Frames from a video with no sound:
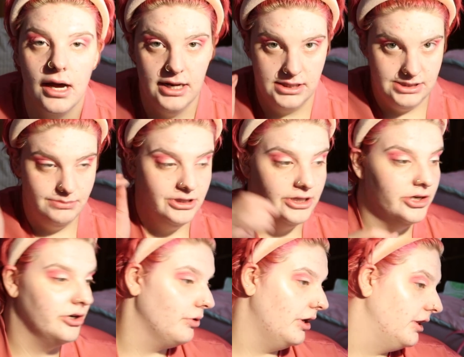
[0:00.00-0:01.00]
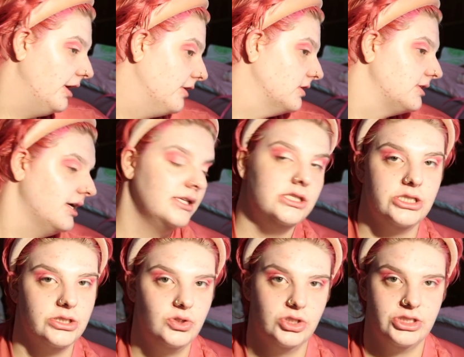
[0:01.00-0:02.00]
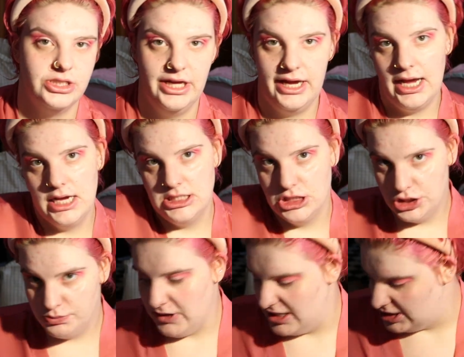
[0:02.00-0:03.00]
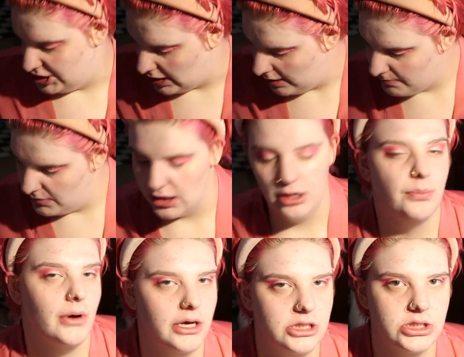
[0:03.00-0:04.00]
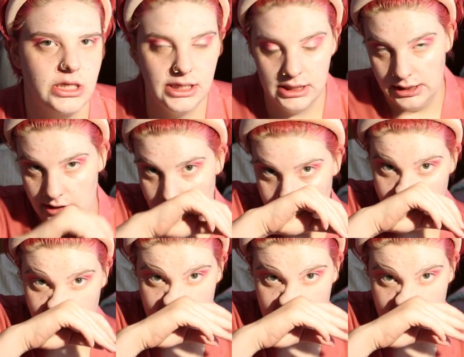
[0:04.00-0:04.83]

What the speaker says: I added some glitter around the outside too, just to like spice it up. And I'll probably do like glitter on the